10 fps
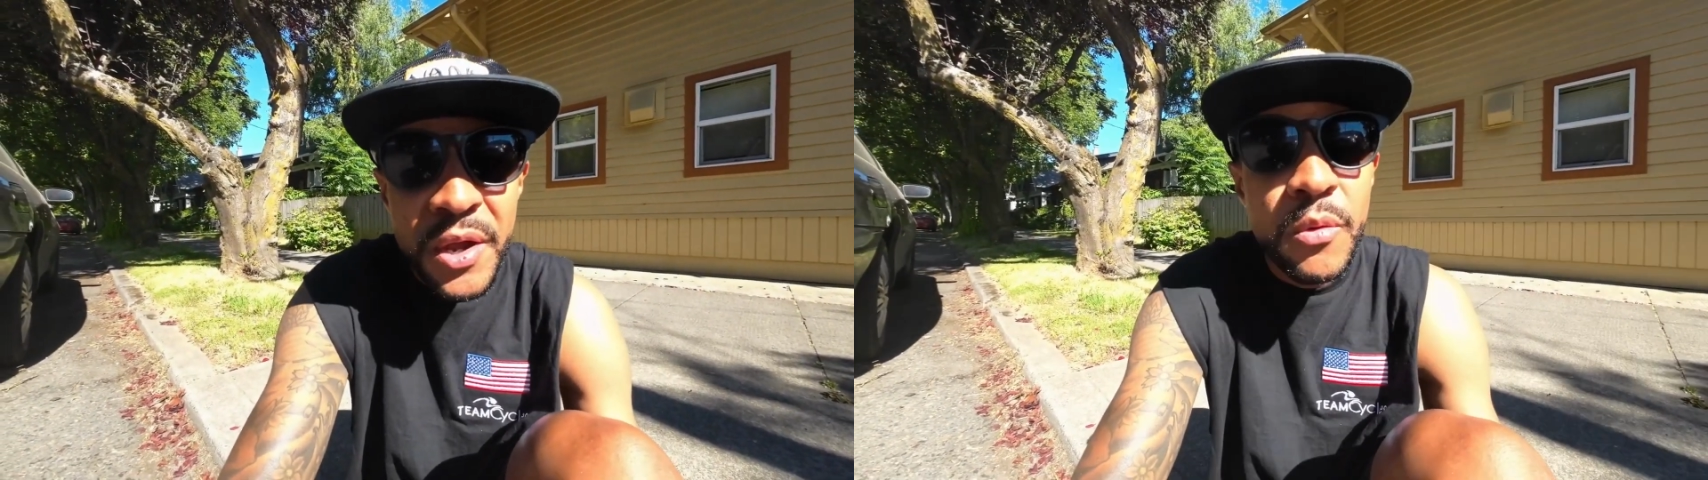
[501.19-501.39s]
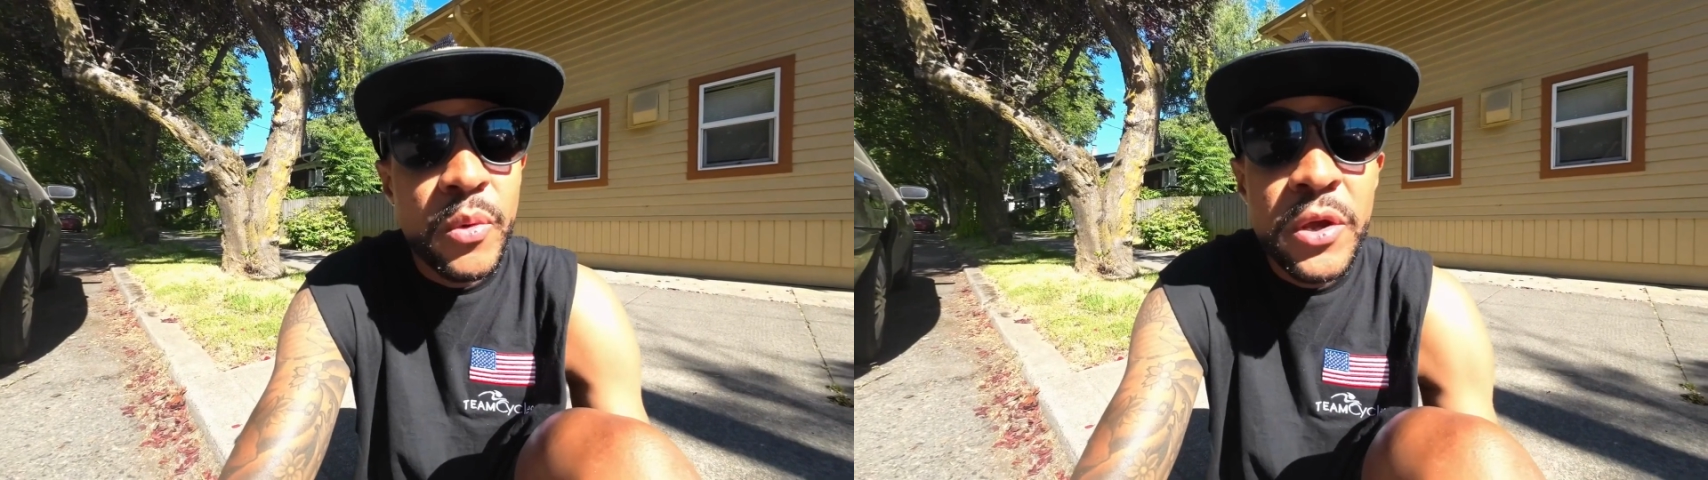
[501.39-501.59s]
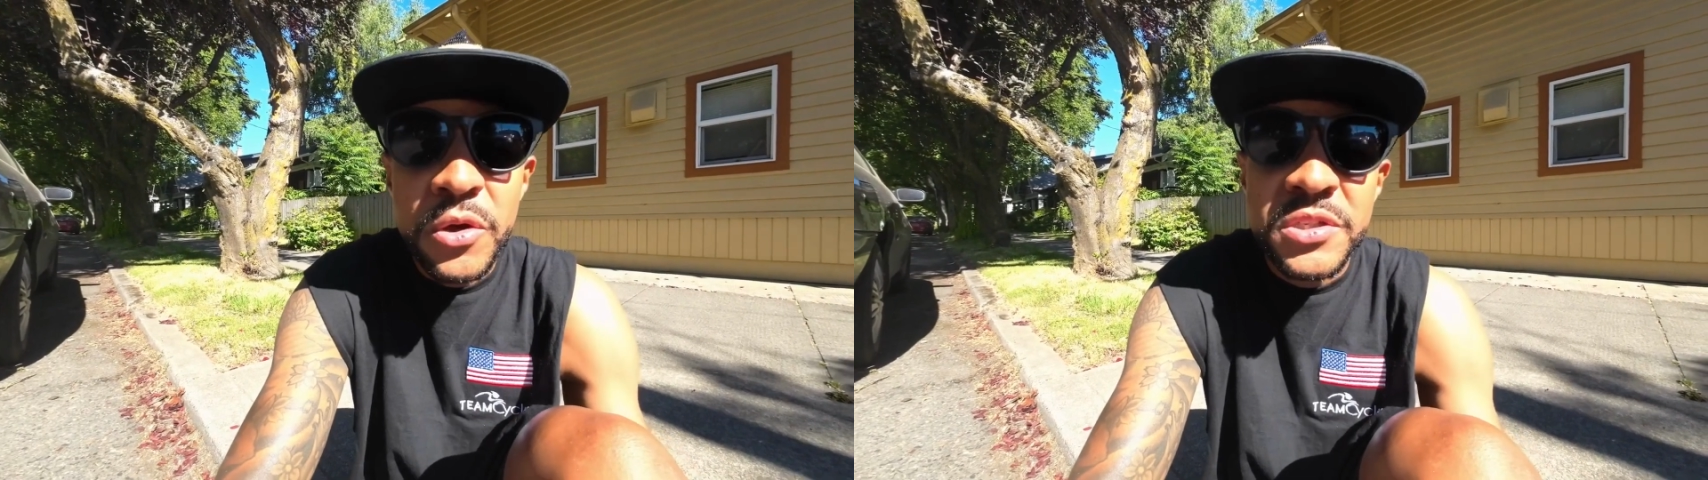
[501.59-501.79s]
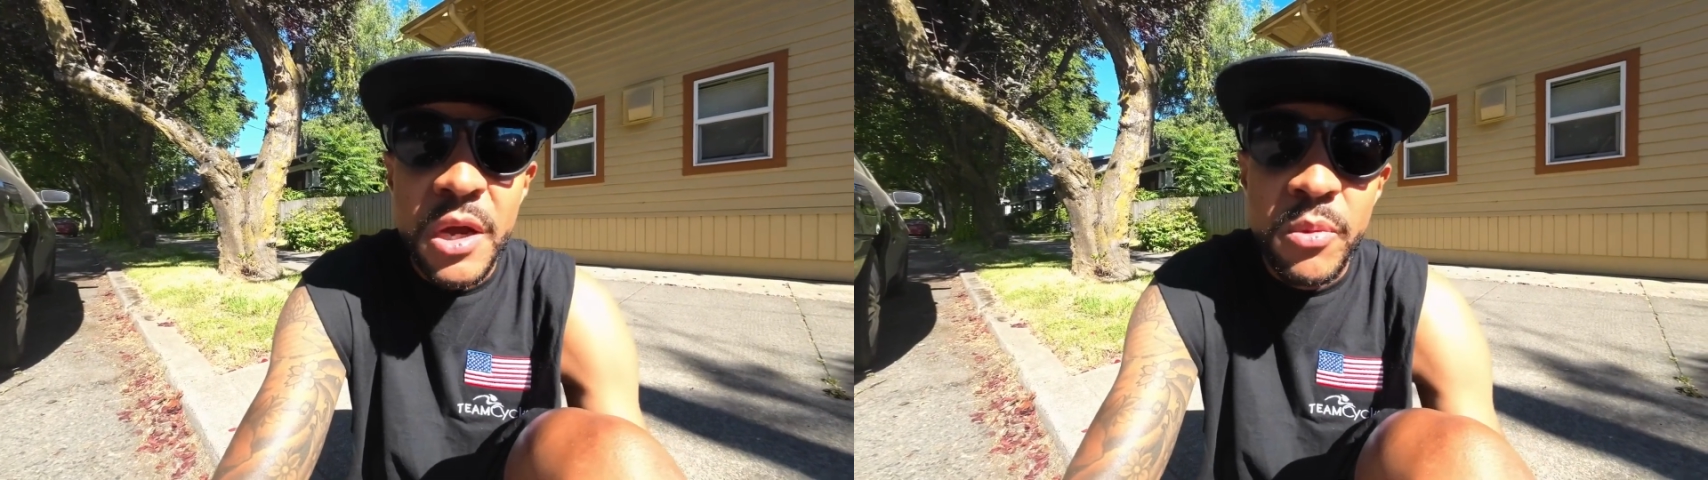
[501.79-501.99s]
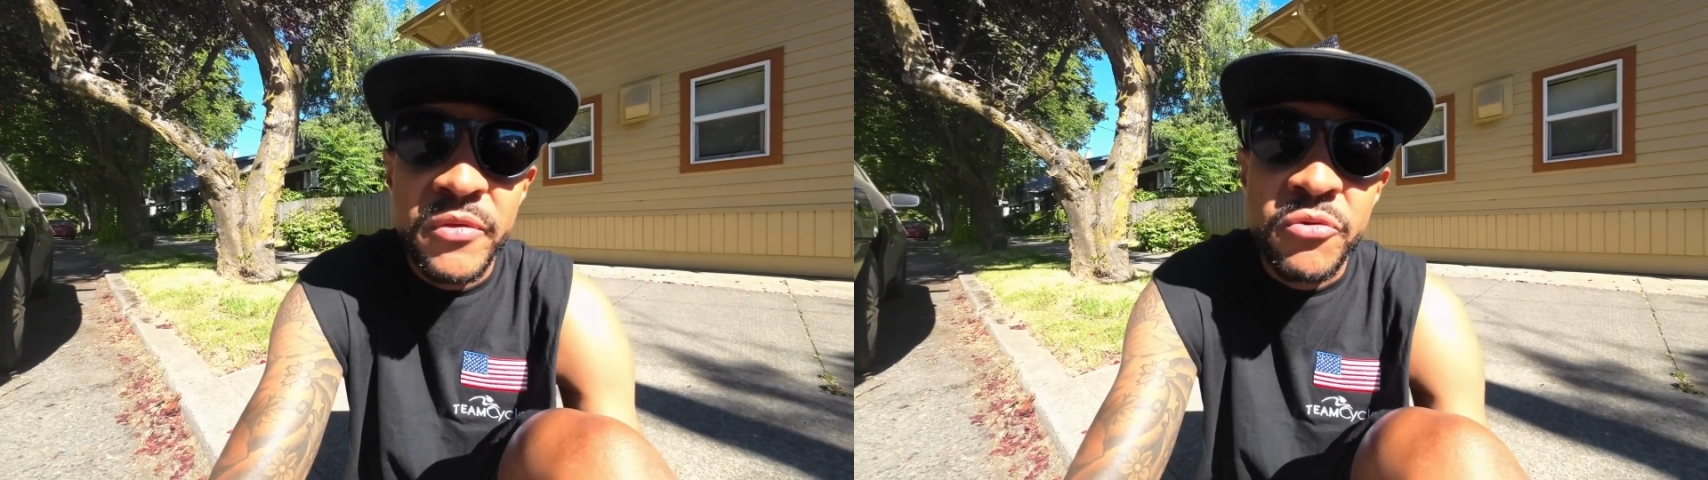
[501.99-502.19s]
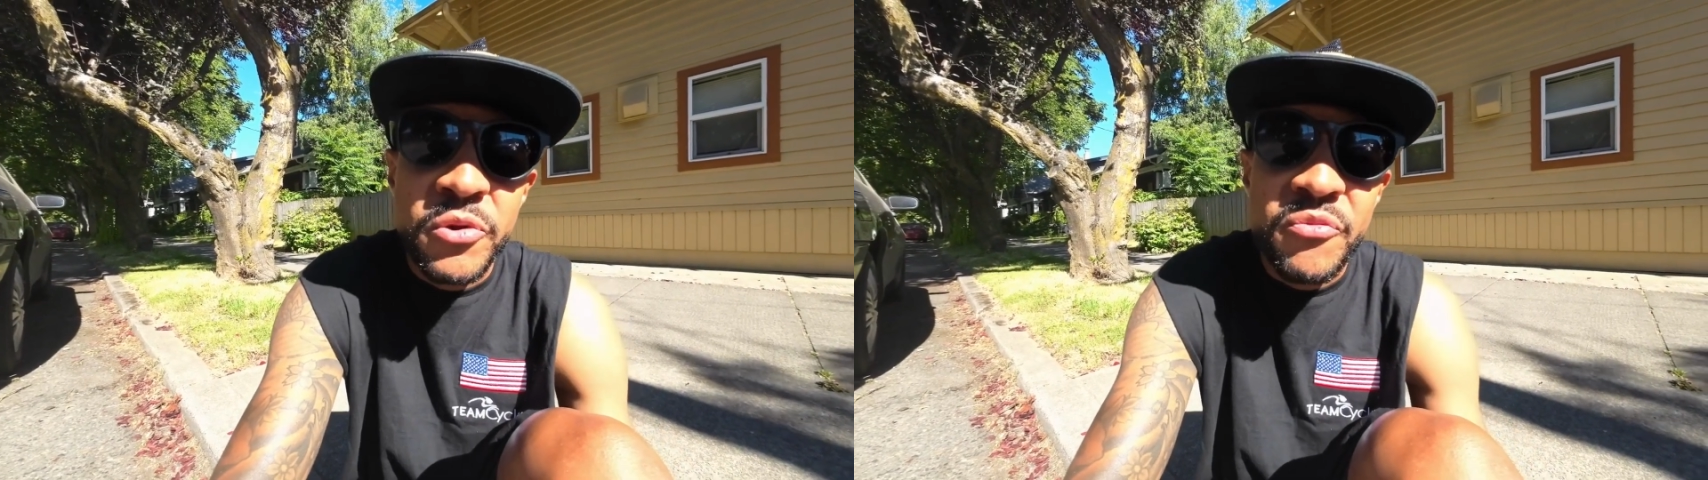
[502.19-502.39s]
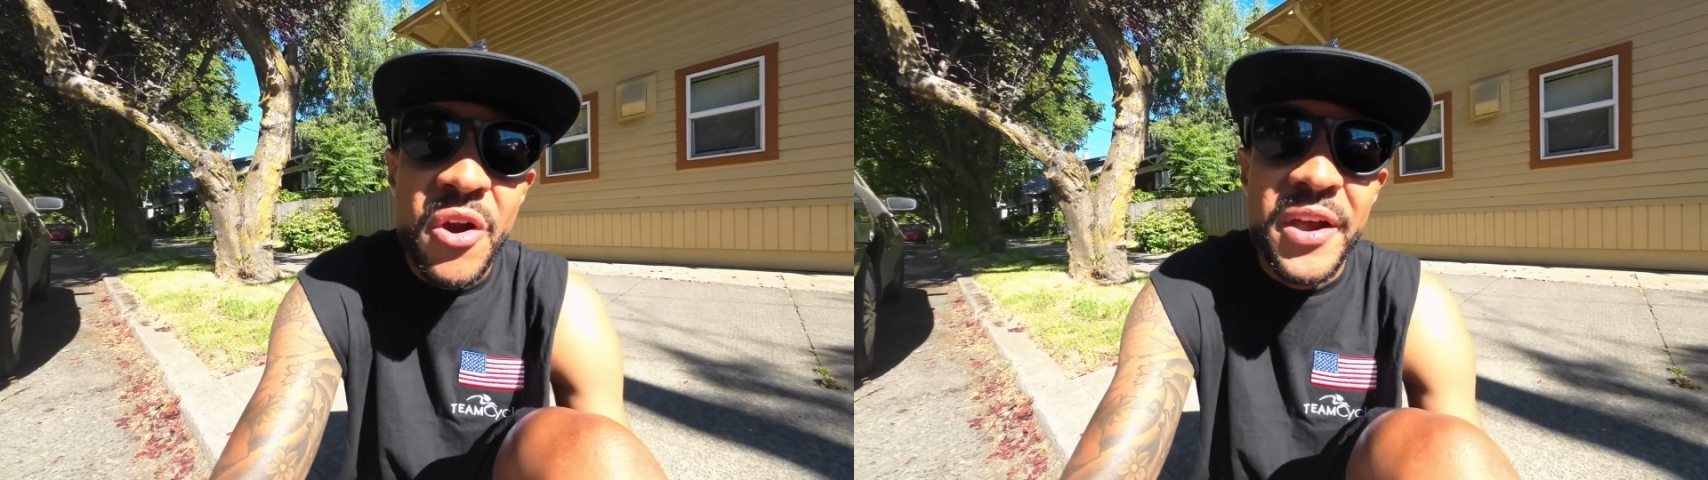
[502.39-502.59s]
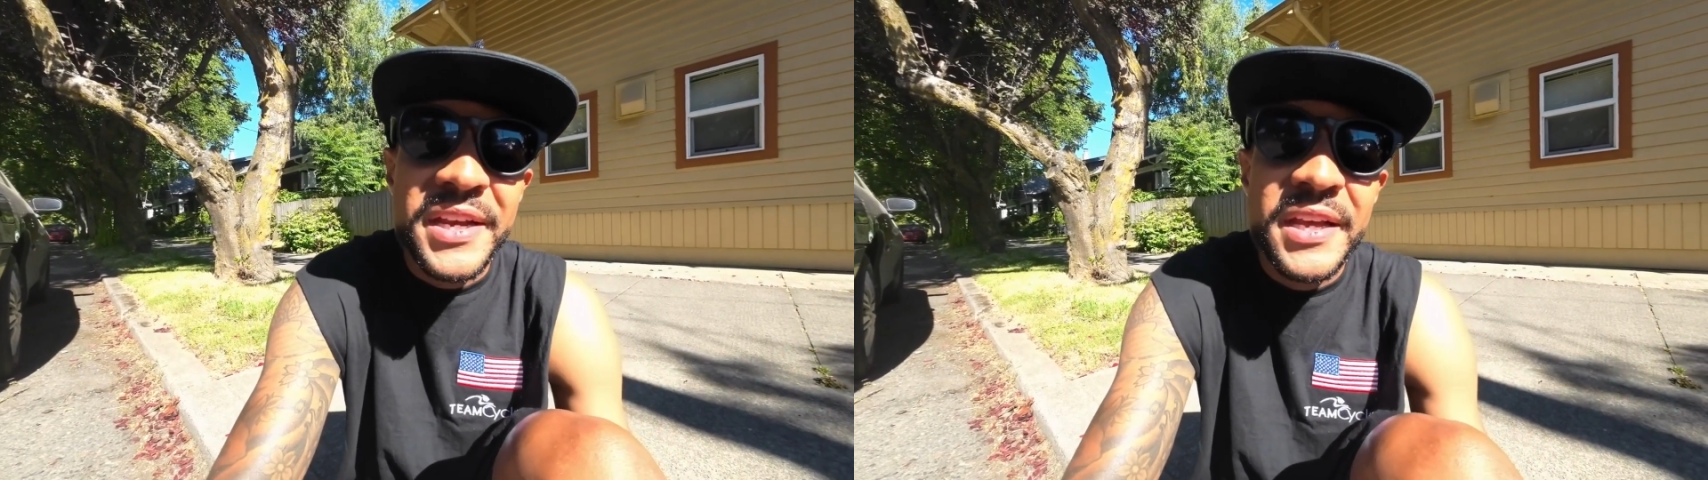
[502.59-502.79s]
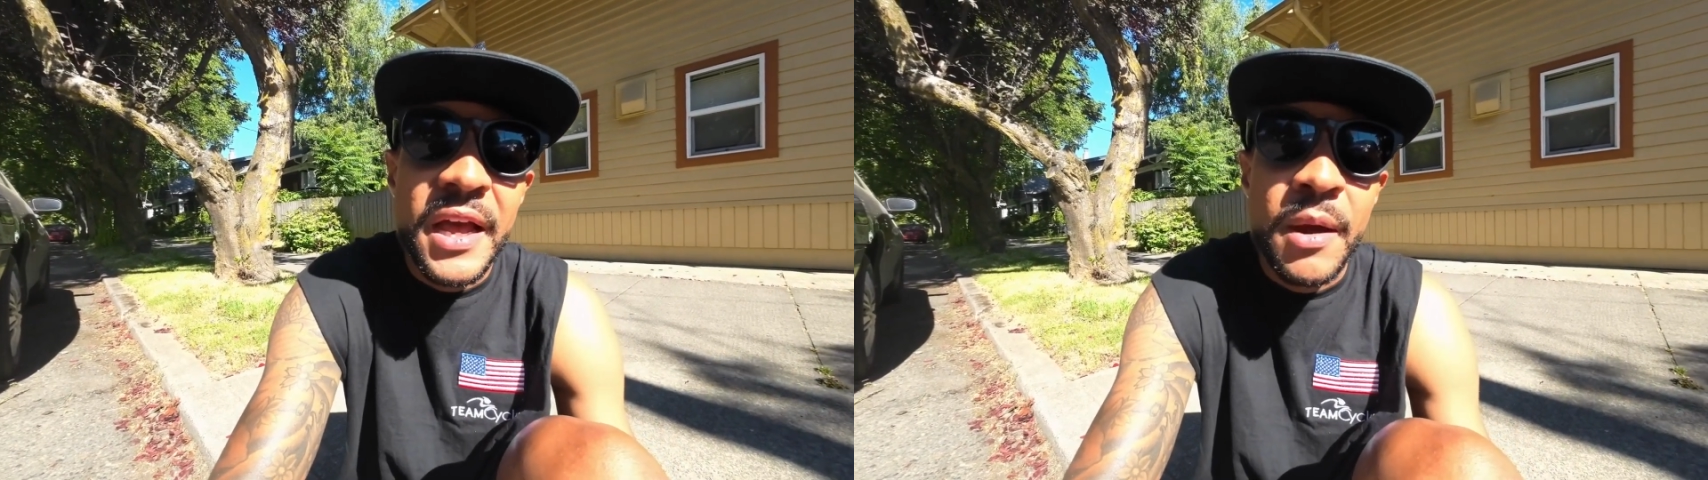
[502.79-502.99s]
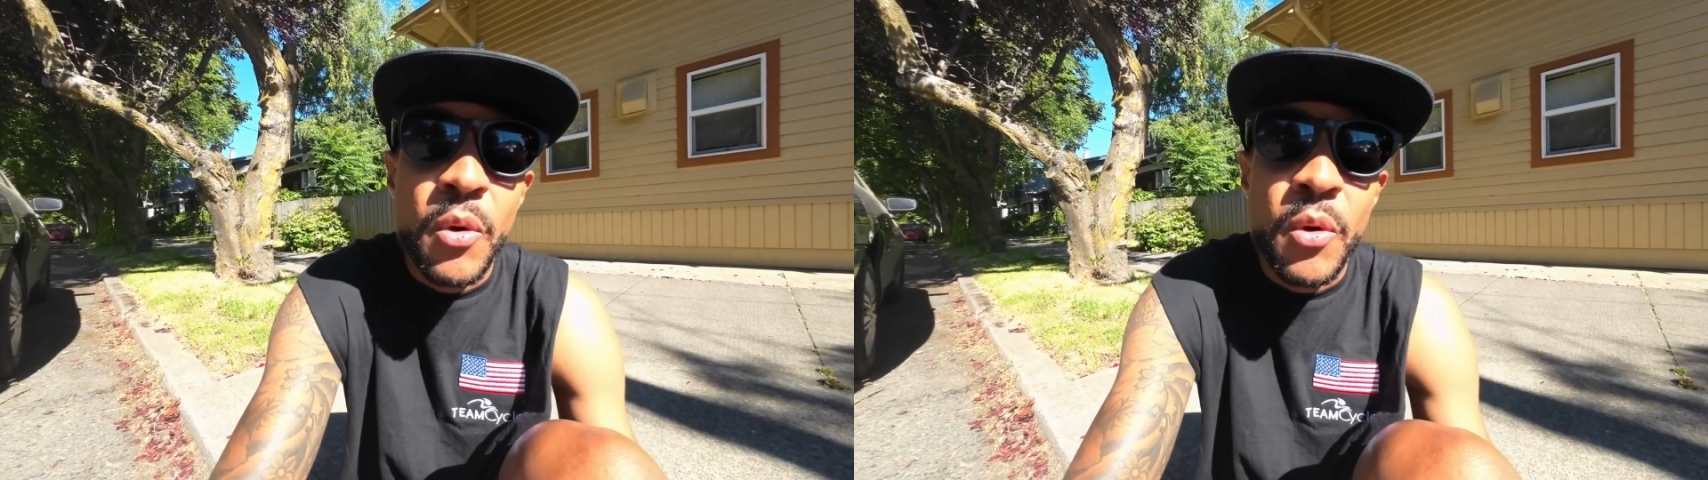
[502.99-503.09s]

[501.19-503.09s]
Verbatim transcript: We hooked up with a group ride um,